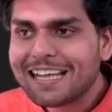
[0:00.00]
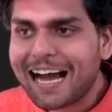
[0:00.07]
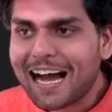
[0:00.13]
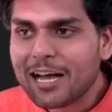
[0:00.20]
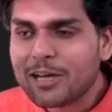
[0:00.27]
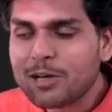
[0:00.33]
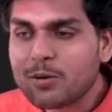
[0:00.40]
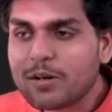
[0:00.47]

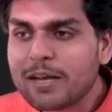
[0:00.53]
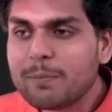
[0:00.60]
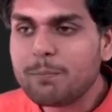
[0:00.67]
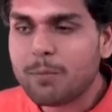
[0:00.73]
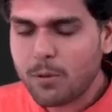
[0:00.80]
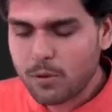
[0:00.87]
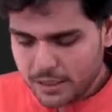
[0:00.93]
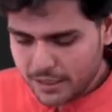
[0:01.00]
You
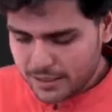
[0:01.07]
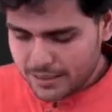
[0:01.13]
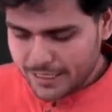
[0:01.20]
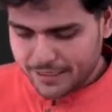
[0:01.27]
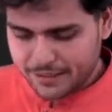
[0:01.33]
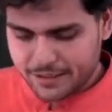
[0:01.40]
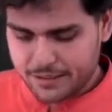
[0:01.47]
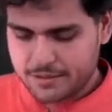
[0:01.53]
import it
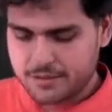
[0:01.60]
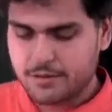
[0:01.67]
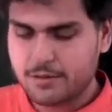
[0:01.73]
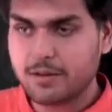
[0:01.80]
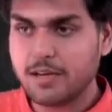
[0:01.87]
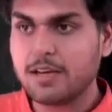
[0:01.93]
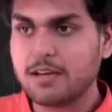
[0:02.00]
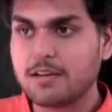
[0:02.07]
like this,
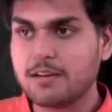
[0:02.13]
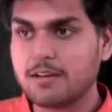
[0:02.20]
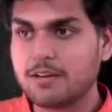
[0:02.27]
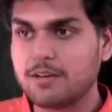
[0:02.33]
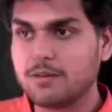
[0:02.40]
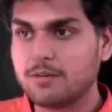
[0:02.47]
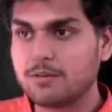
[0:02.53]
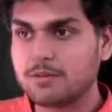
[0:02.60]
okay?
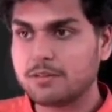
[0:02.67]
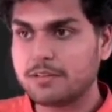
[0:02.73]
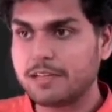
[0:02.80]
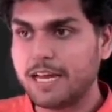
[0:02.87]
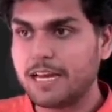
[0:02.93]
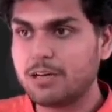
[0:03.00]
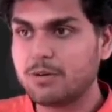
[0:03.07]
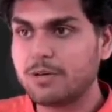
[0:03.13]
You
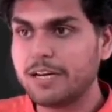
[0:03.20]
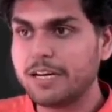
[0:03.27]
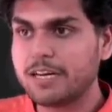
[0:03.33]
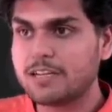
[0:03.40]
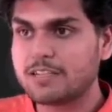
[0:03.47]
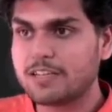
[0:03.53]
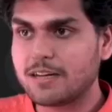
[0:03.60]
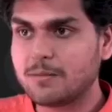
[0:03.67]
calculate
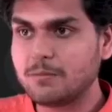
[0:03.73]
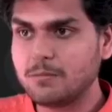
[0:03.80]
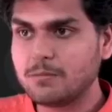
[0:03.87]
sum,